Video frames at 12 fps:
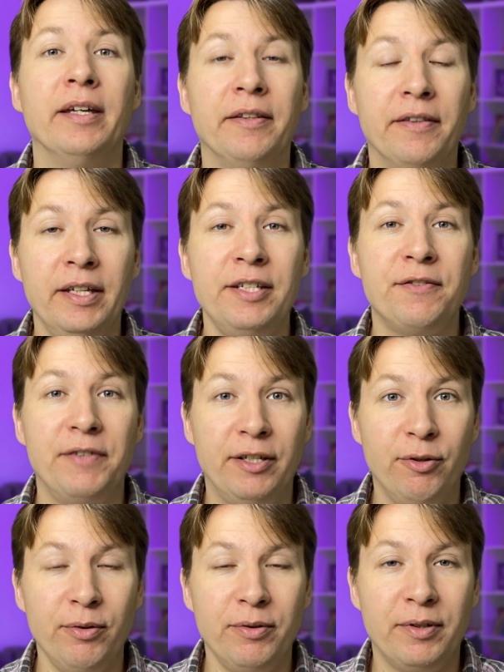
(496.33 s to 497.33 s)
in this
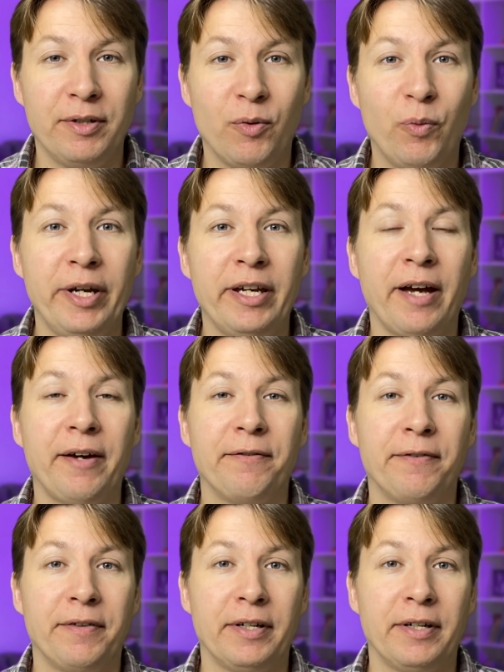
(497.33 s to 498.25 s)
video, we have